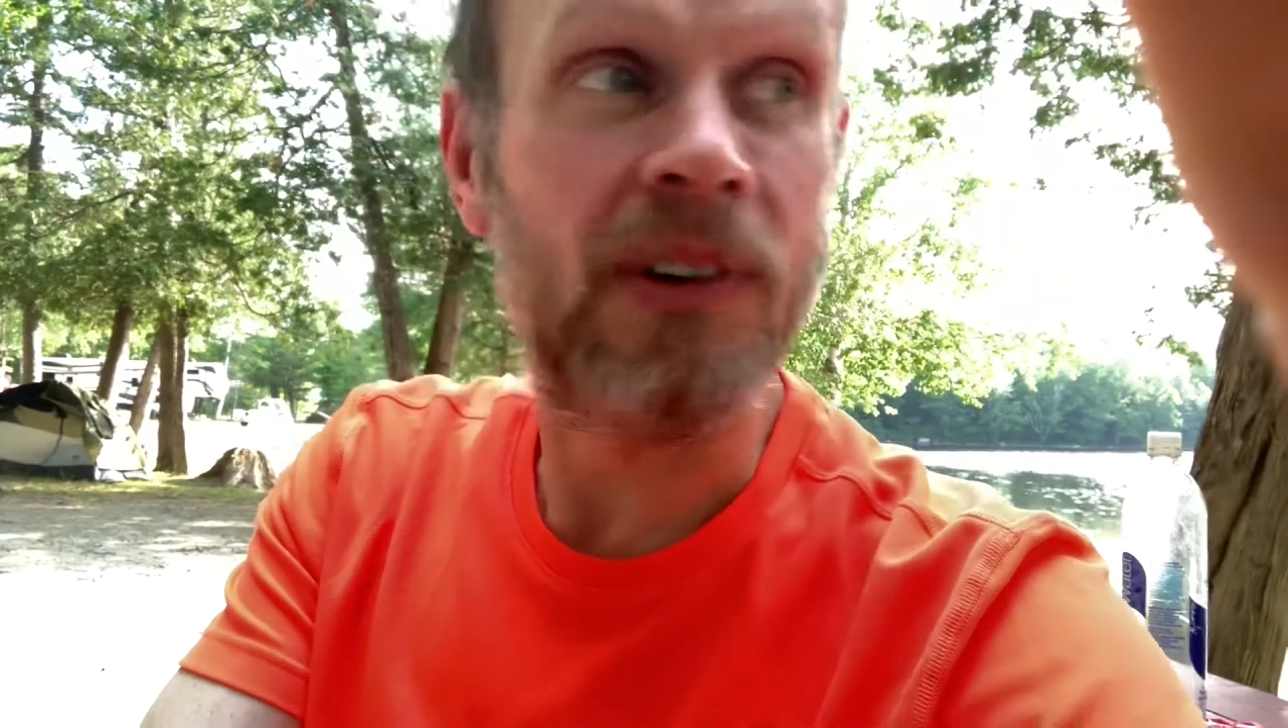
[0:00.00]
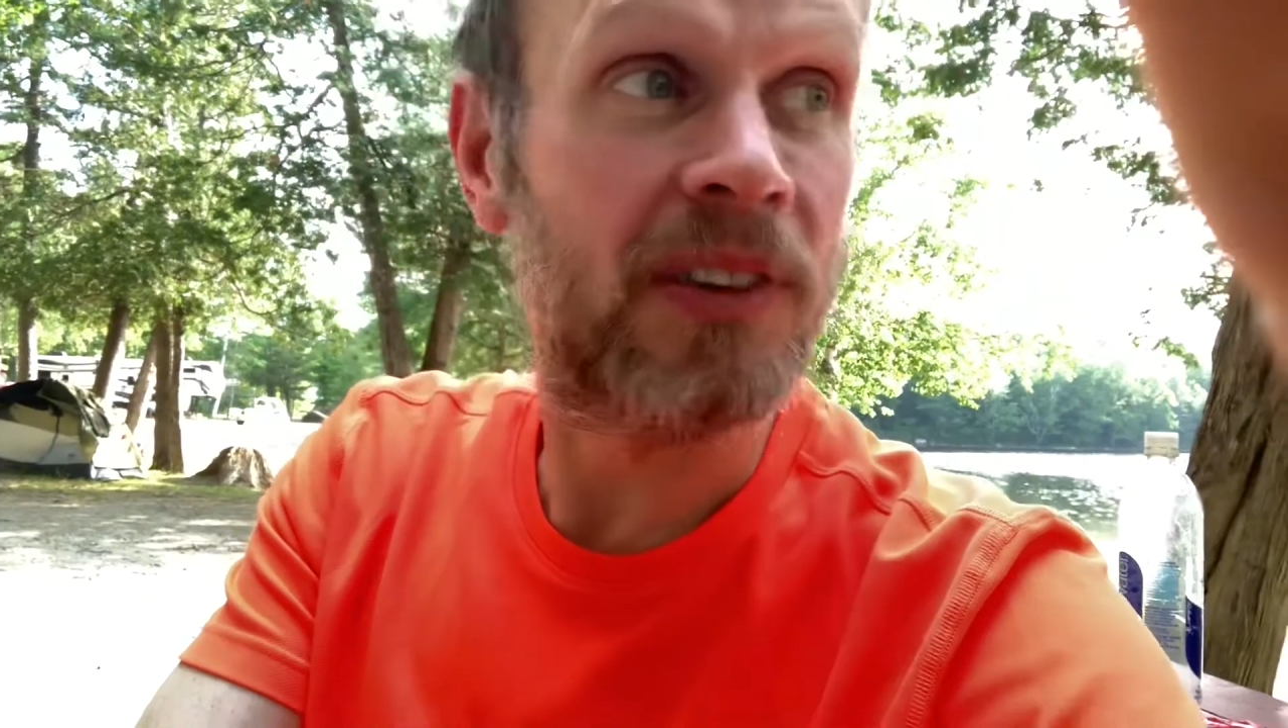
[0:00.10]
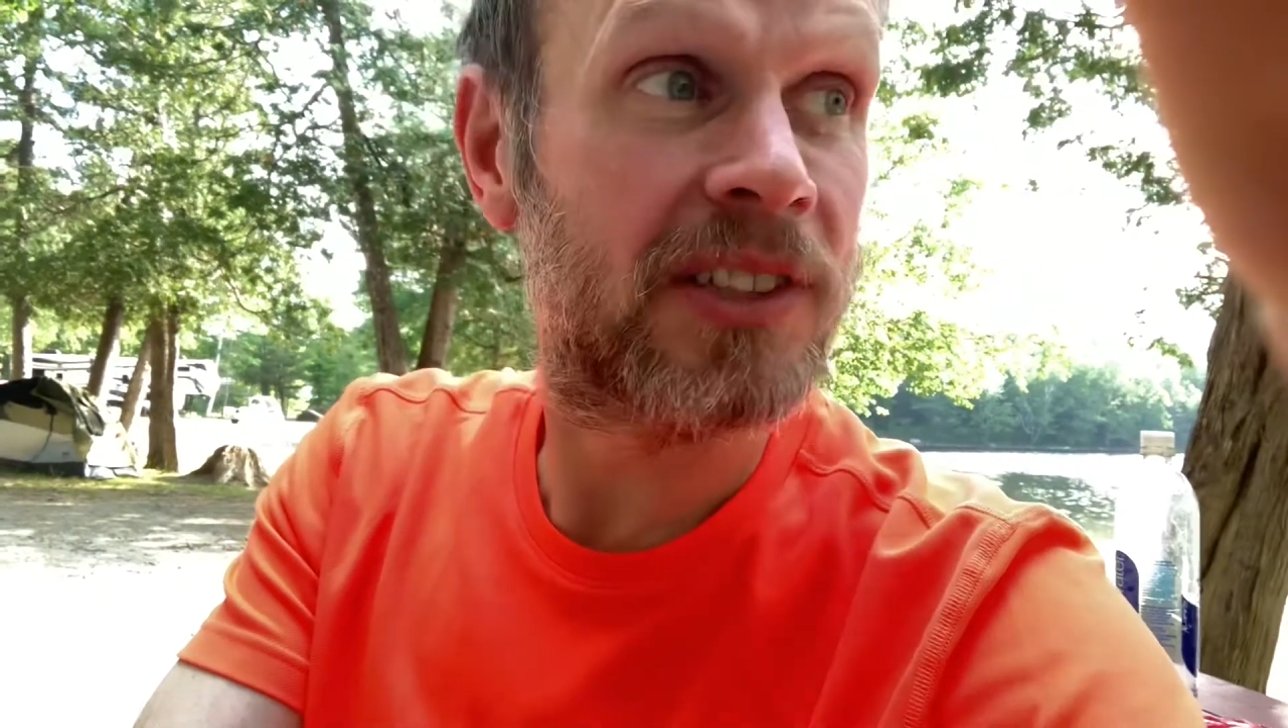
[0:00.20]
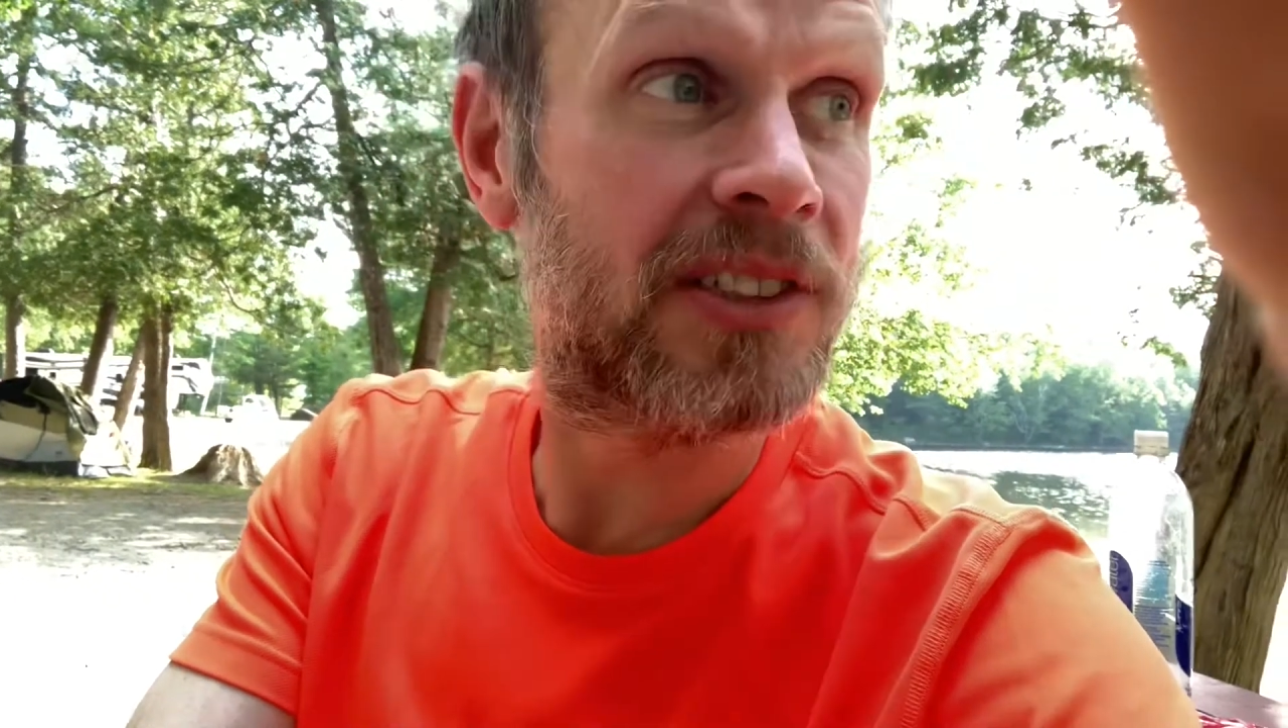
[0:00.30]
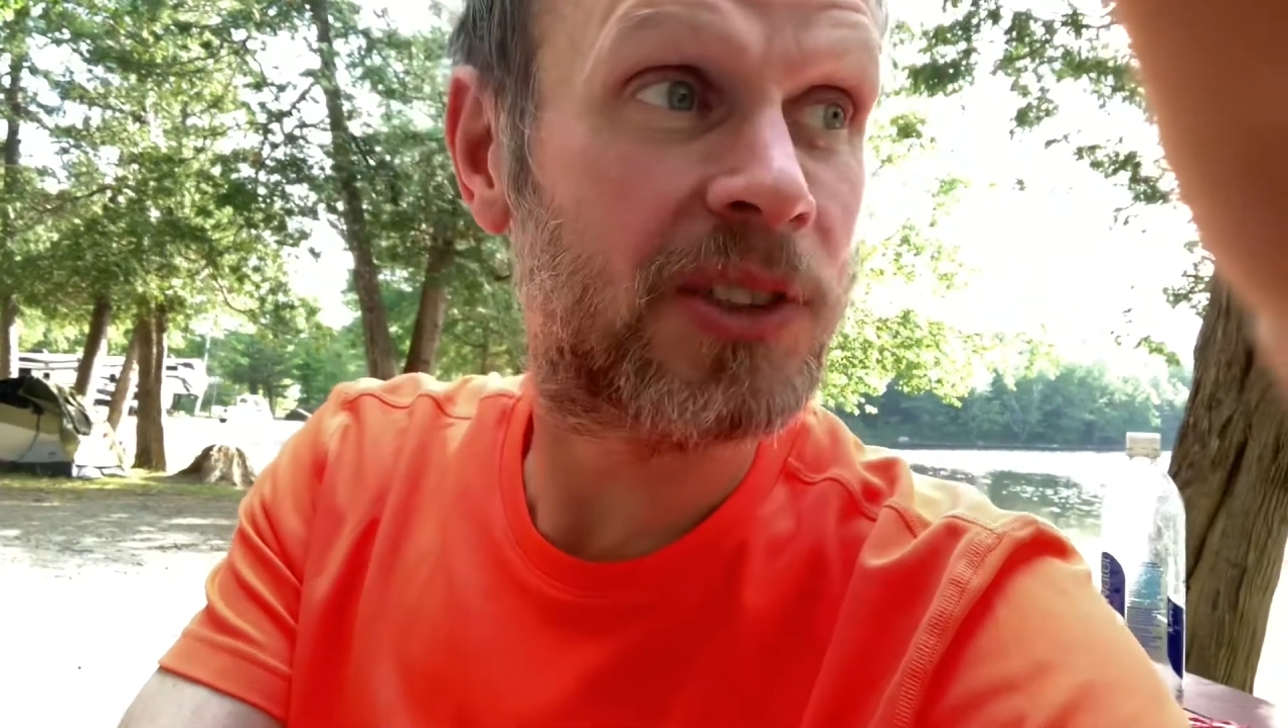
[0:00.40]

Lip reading: This is